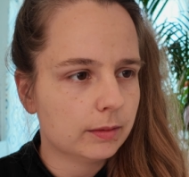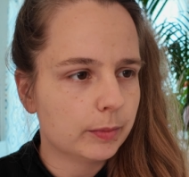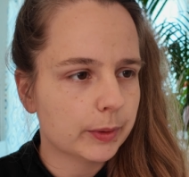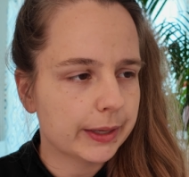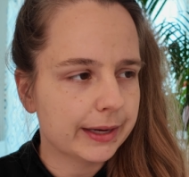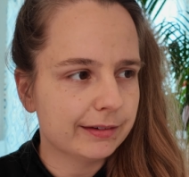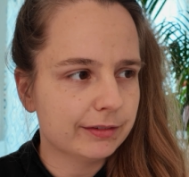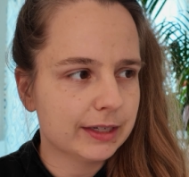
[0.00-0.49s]

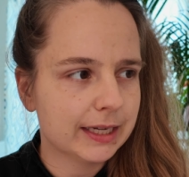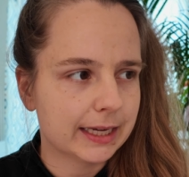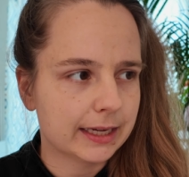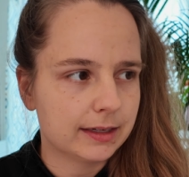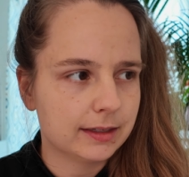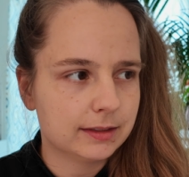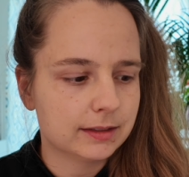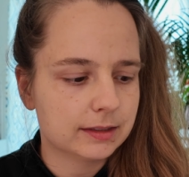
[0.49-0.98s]
but I haven't
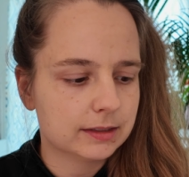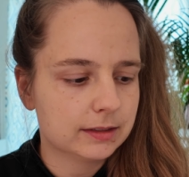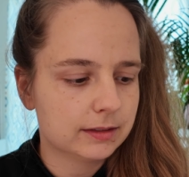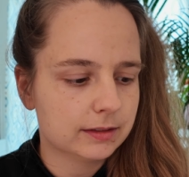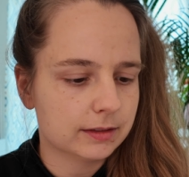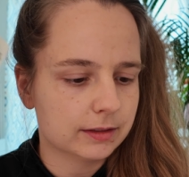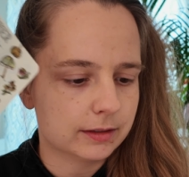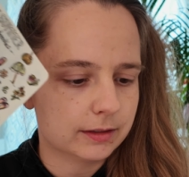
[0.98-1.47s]

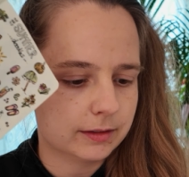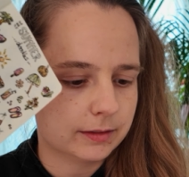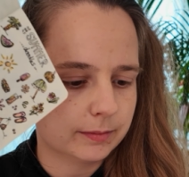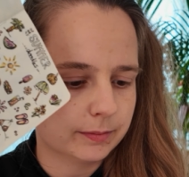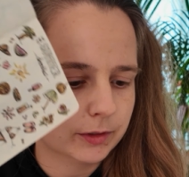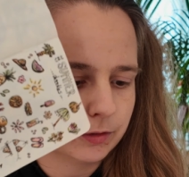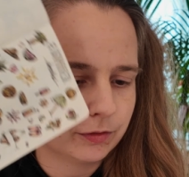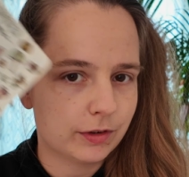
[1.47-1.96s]
edited
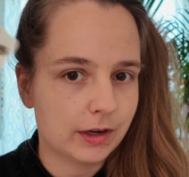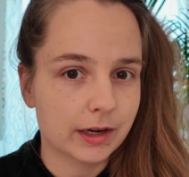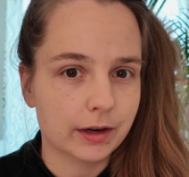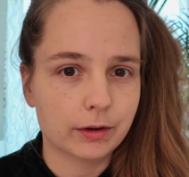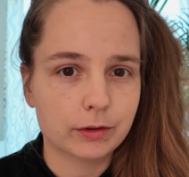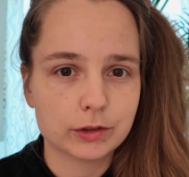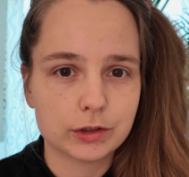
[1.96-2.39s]
the file,